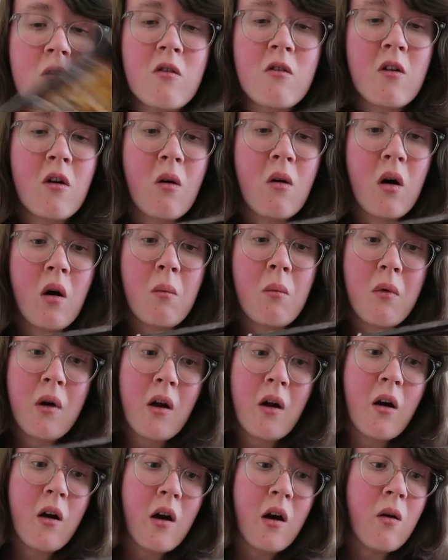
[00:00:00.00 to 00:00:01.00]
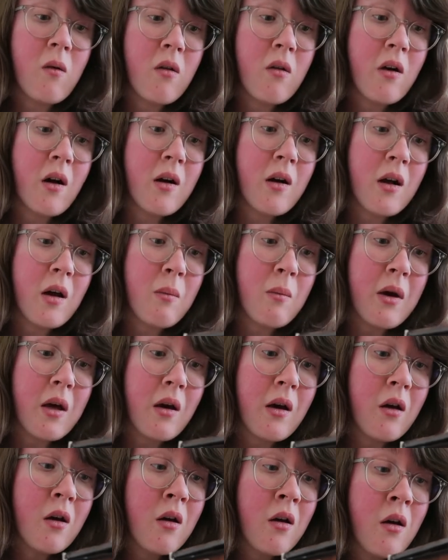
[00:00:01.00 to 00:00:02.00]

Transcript: so I'm gonna go with Honeybee